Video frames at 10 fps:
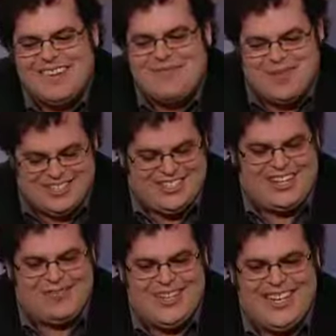be a
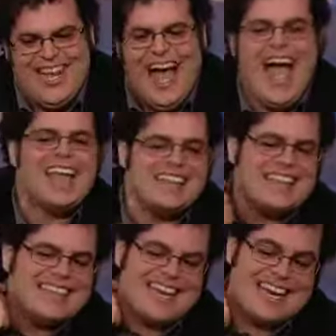gentleman. I
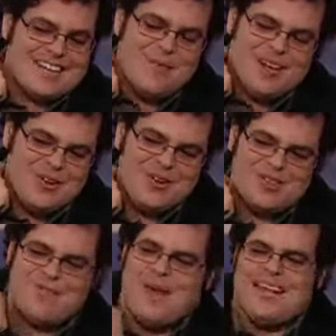think that anybody who's
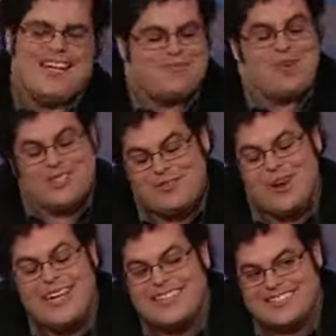spending as much
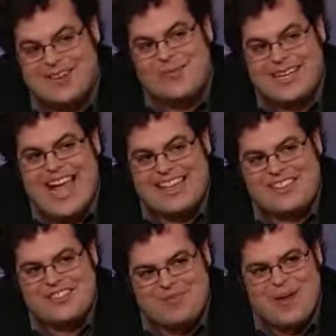money as they're being
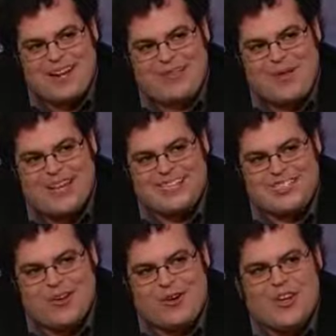asked to spend on my
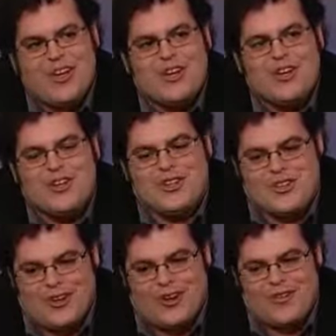show
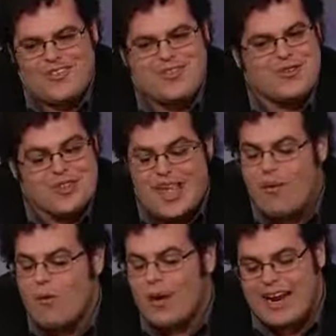deserves to say
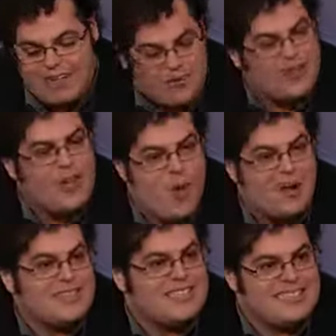whatever they
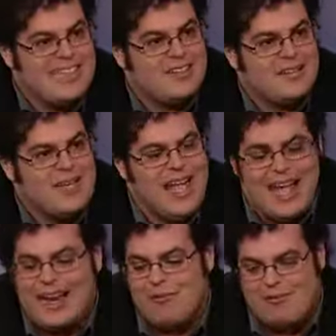want to say to me,
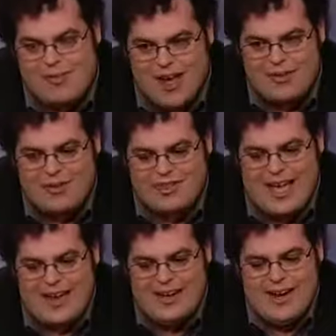and I'm fine with
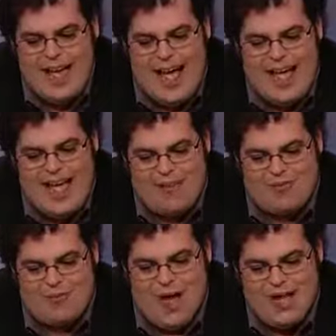that. I
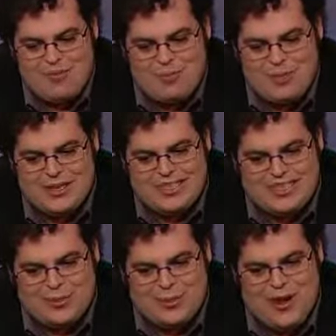have my
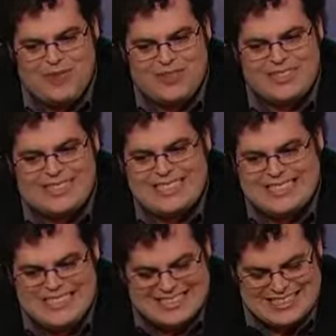political preferences.
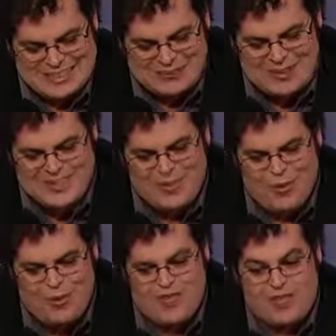He has his political
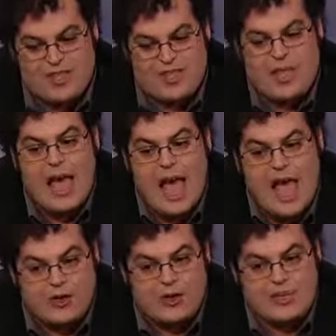preferences.
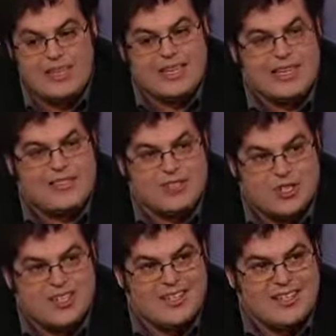I do think he's a
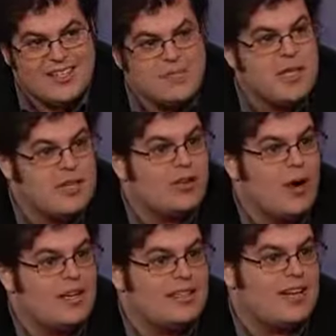genius.
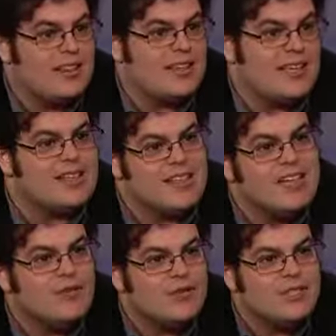Granted, I think he's an
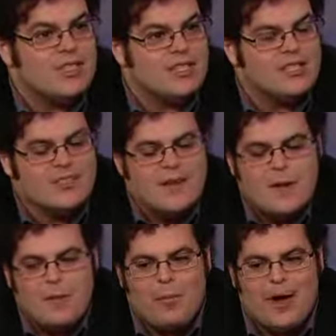evil genius. Mm-hmm.
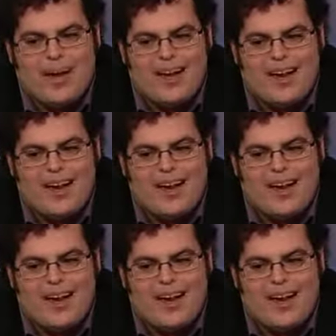But,